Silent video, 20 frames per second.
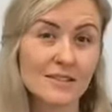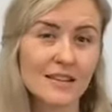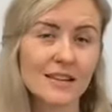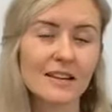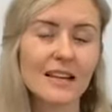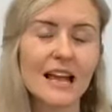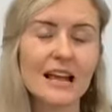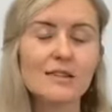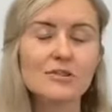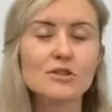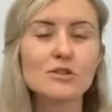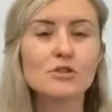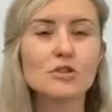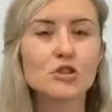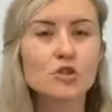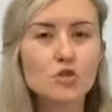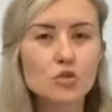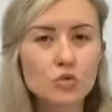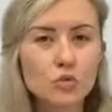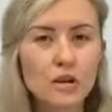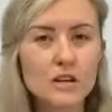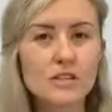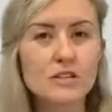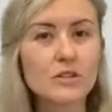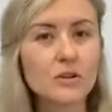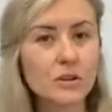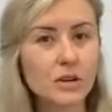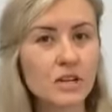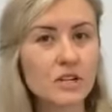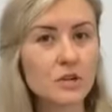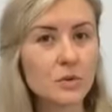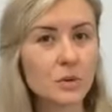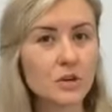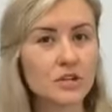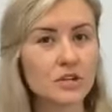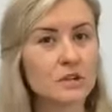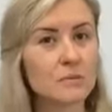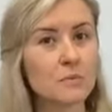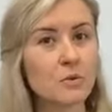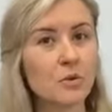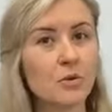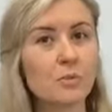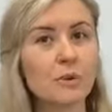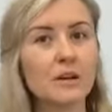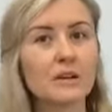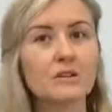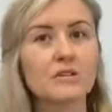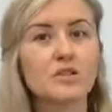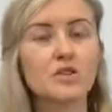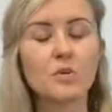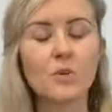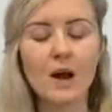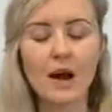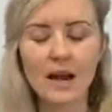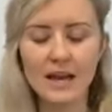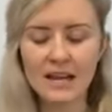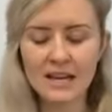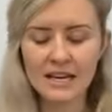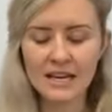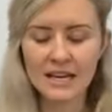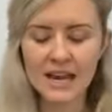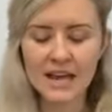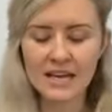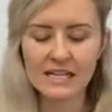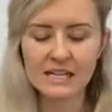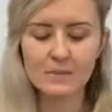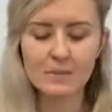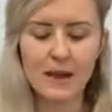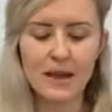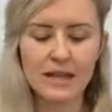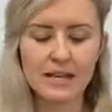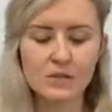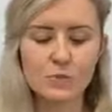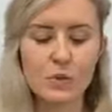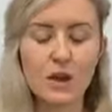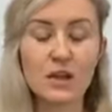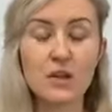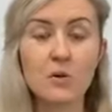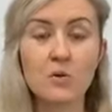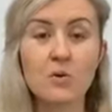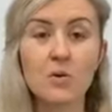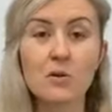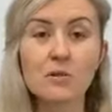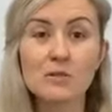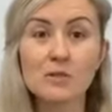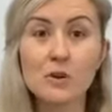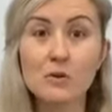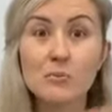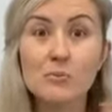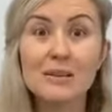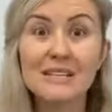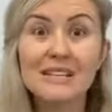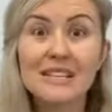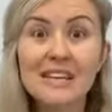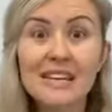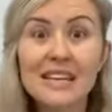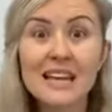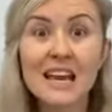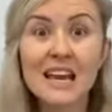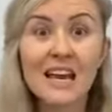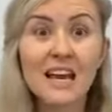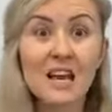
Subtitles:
It allows you to trust your intuition more, because you are in that space where you're not so busy,